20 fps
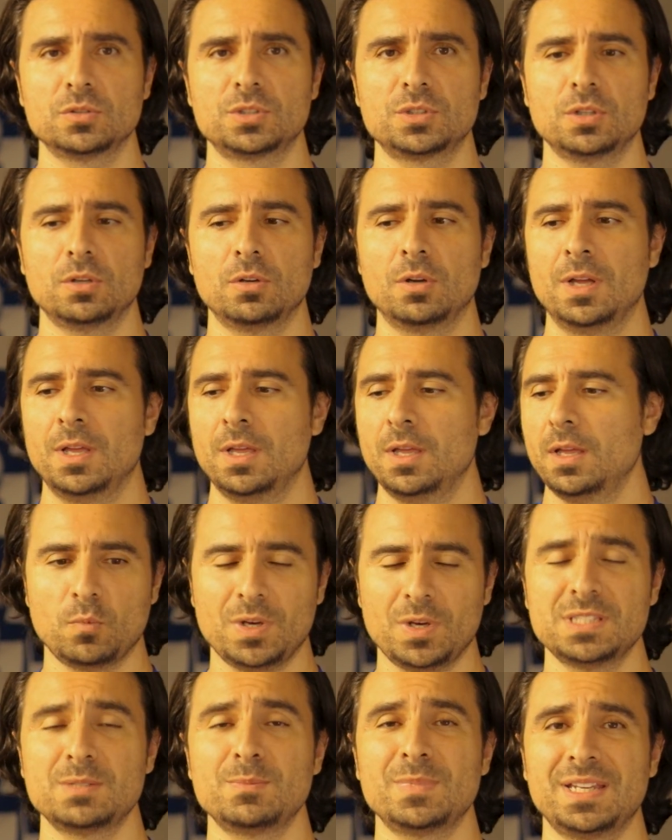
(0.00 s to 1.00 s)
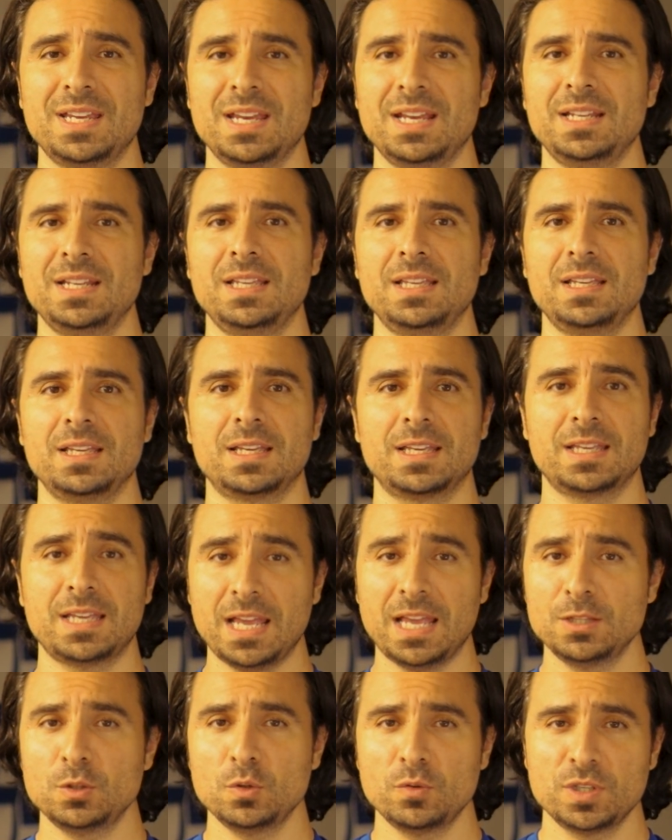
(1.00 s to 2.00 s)
So Weston McKennie
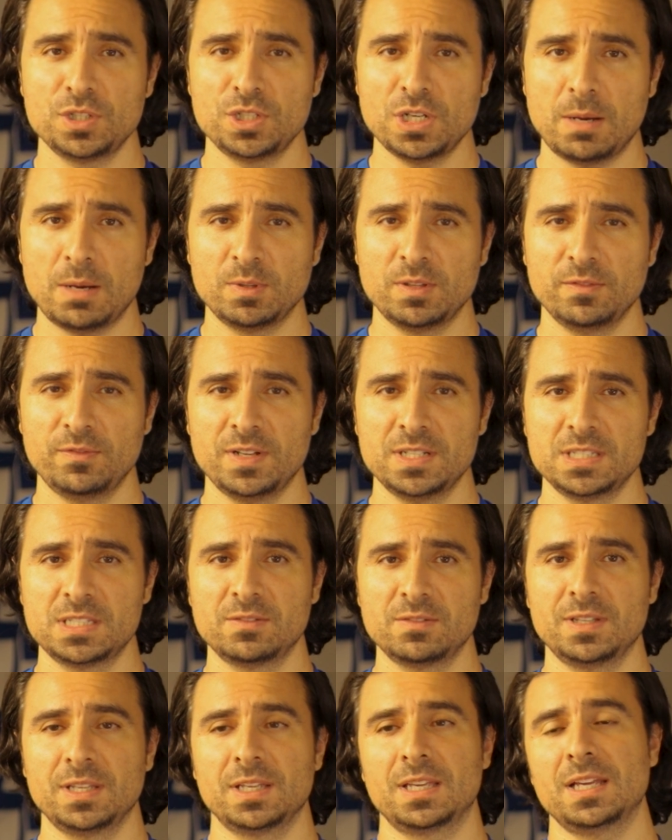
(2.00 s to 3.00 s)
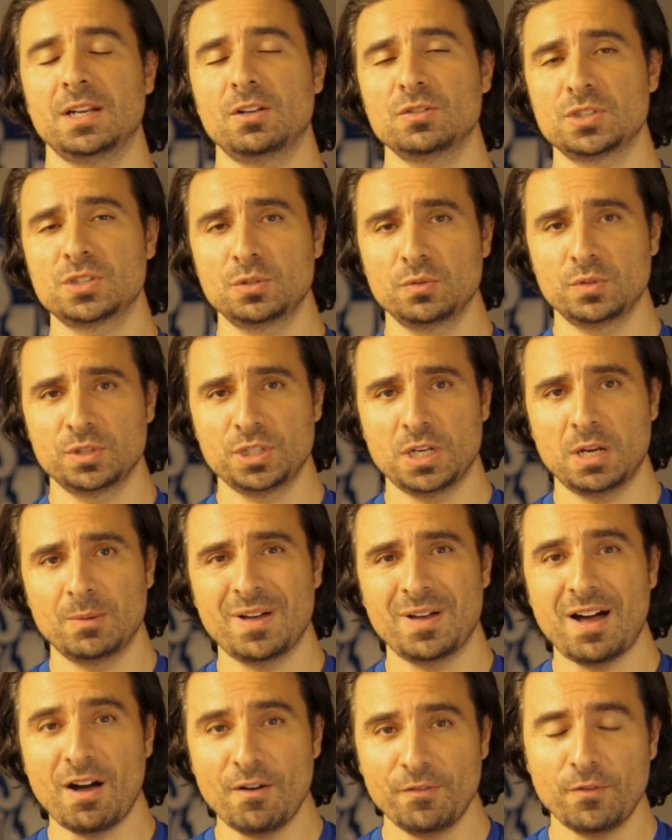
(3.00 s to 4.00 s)
can do the job defensively, can also do the
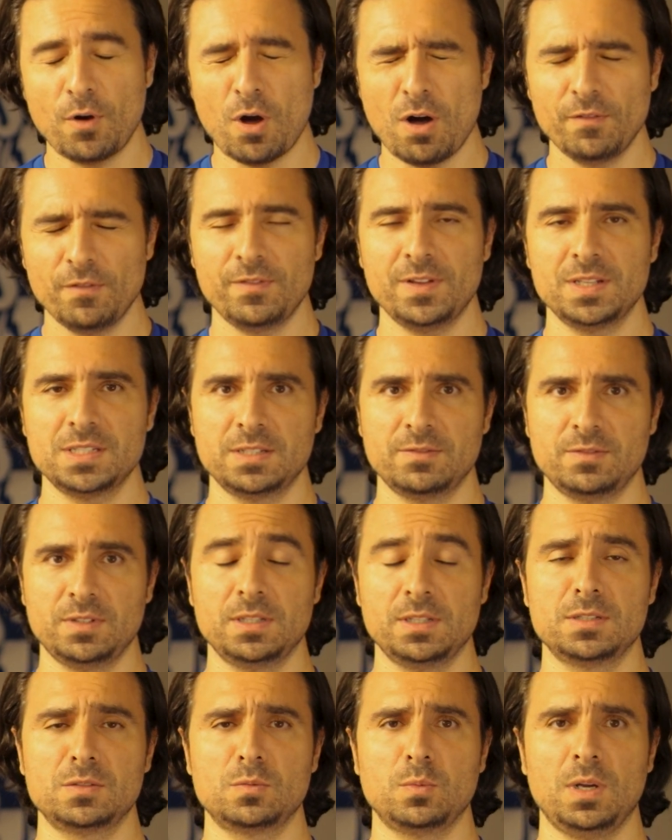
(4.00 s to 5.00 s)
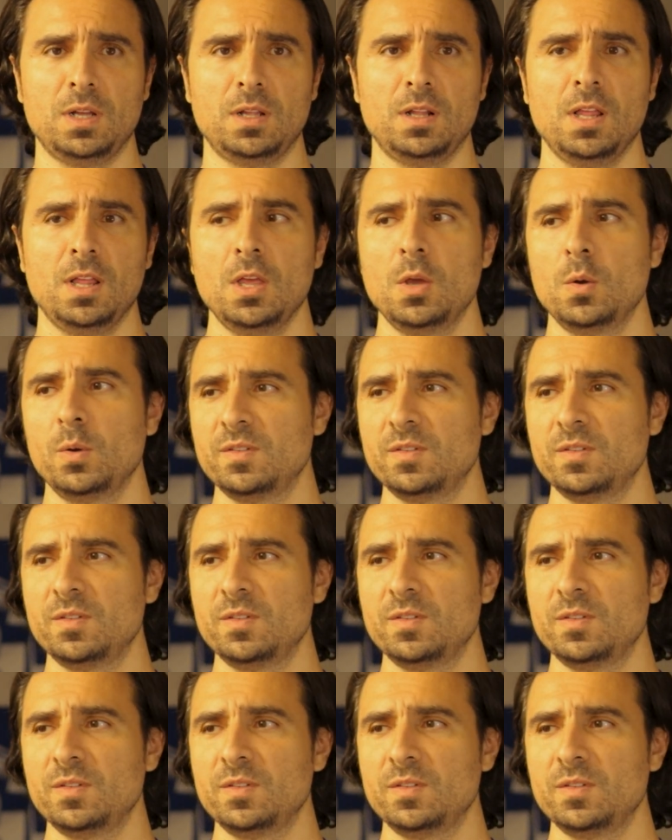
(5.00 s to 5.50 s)
job off offensively as well.